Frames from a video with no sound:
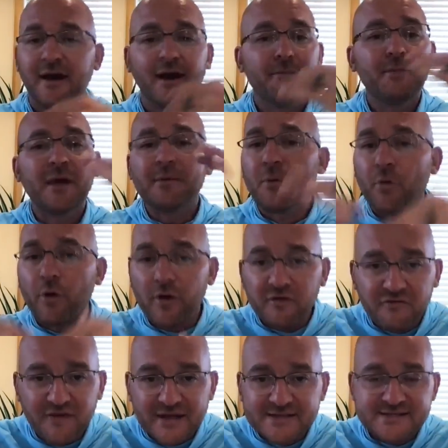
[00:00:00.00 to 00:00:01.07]
Maybe where a
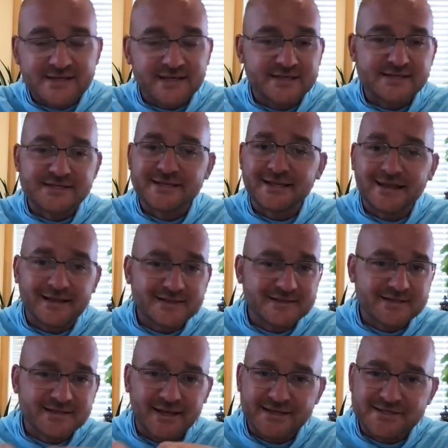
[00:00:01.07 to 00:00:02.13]
fence
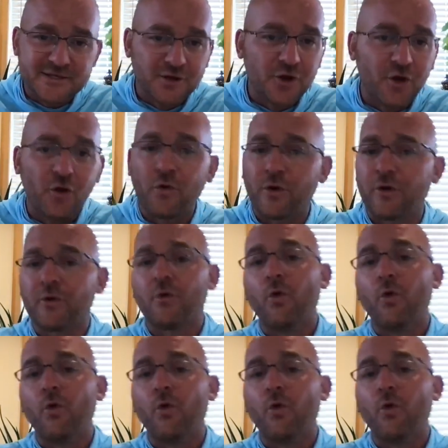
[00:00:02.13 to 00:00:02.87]
is lower